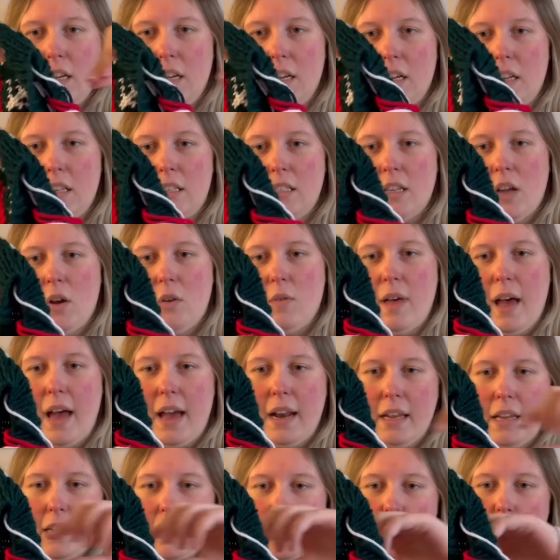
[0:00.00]
so
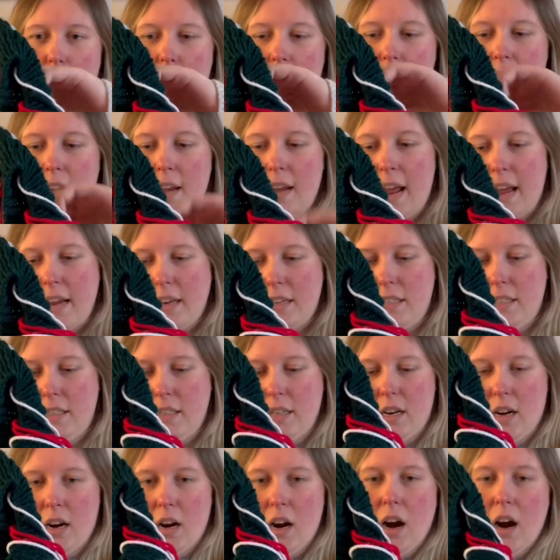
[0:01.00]
that he can wear it next
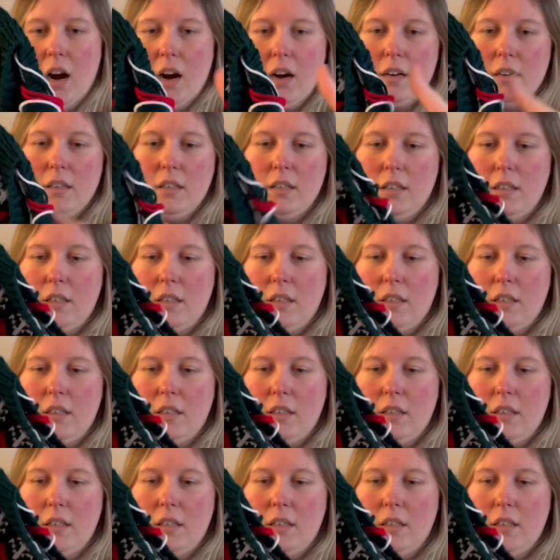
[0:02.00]
year